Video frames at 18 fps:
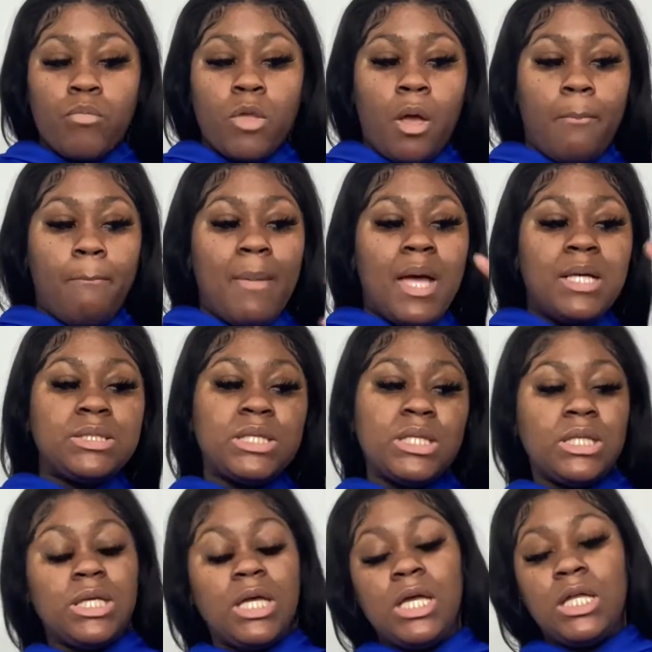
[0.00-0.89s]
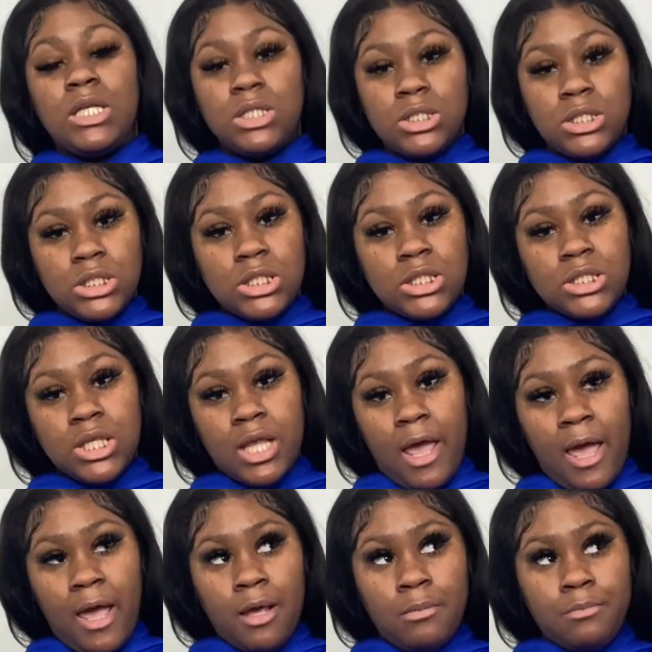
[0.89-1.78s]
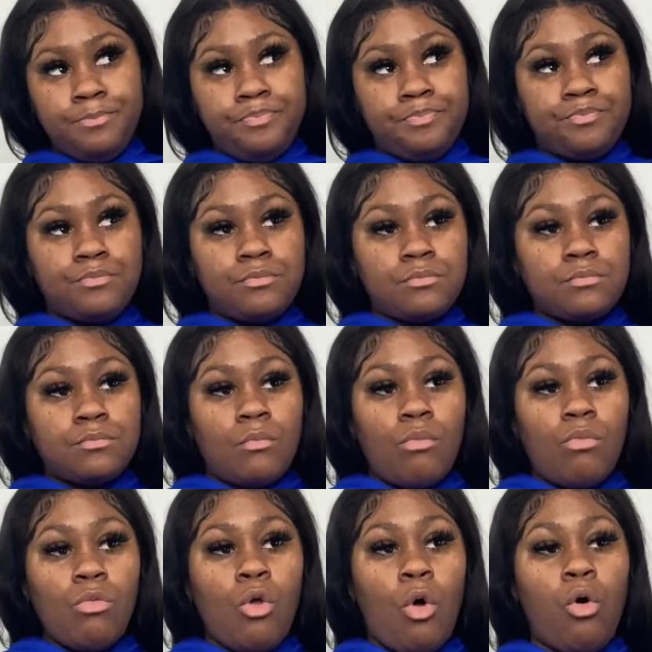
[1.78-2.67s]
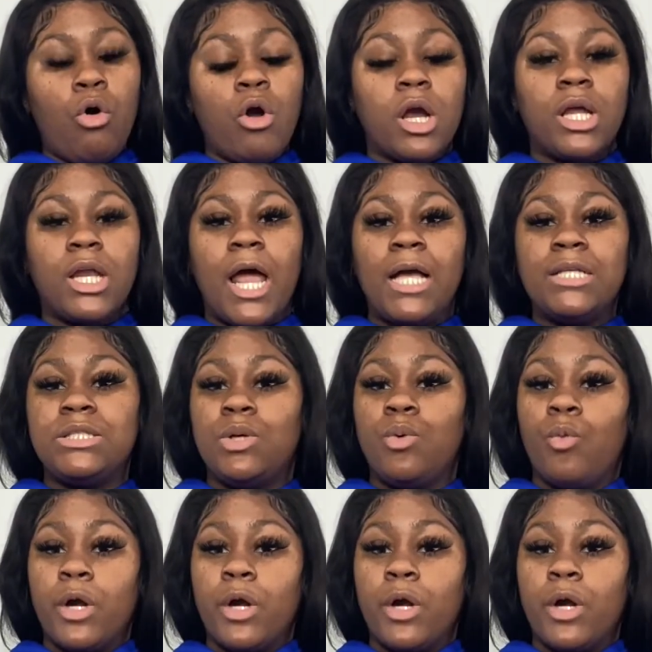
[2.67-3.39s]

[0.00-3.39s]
masculine energy is like organizing,